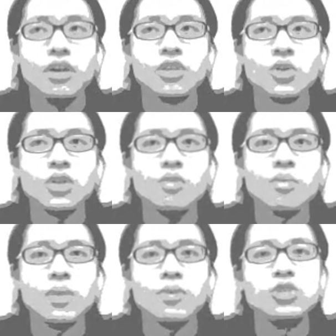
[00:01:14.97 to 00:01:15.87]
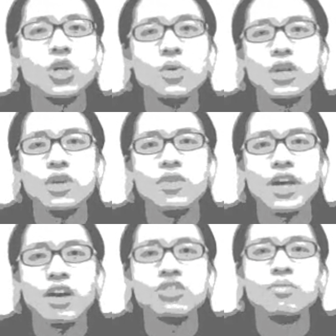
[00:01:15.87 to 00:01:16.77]
It's only when people
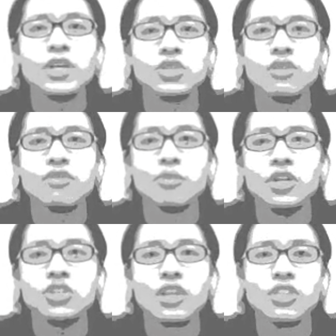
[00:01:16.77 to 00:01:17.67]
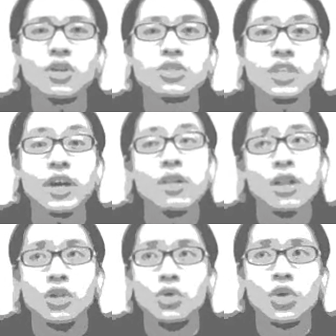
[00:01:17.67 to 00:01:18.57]
don't know how to measure information that
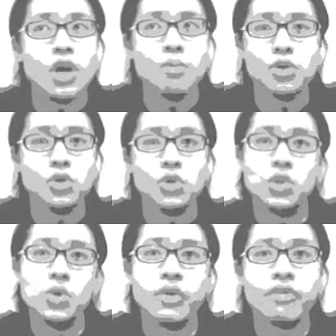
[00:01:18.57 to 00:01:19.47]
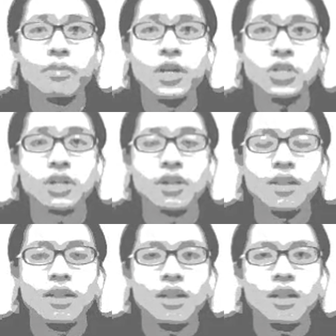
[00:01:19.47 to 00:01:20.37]
they'll say, you can't produce new
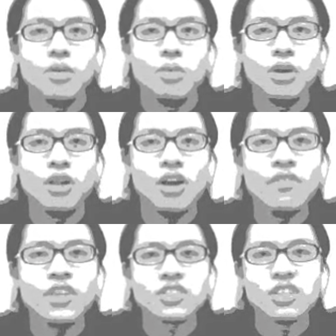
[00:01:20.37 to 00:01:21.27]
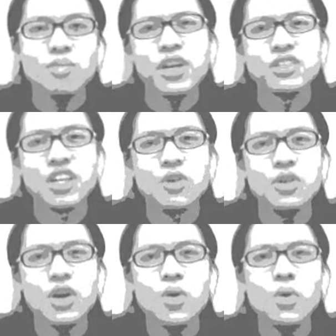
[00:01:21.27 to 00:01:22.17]
information. Well, obviously,
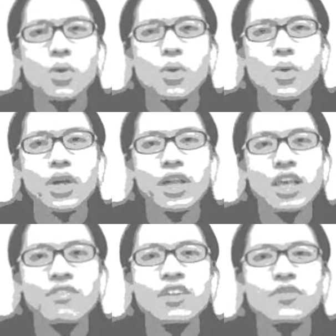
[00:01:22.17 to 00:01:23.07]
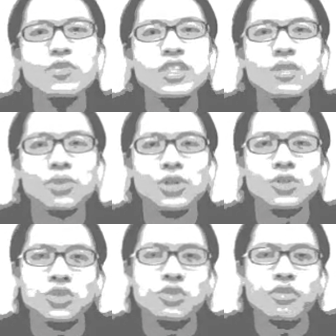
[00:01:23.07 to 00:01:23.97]
because they don't know, even if
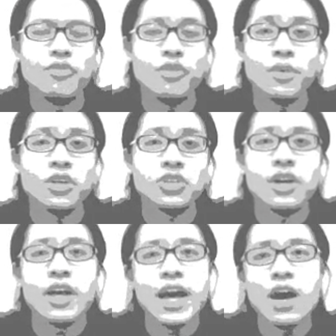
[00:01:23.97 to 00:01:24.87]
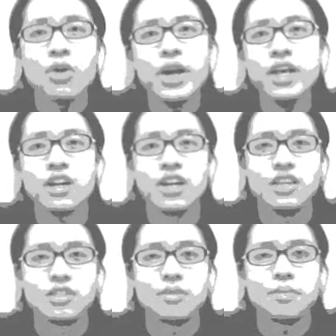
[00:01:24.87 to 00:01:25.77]
you did produce new information, how to
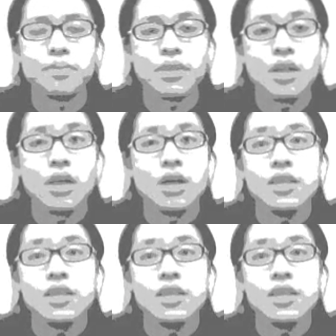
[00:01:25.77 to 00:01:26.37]
recognize it.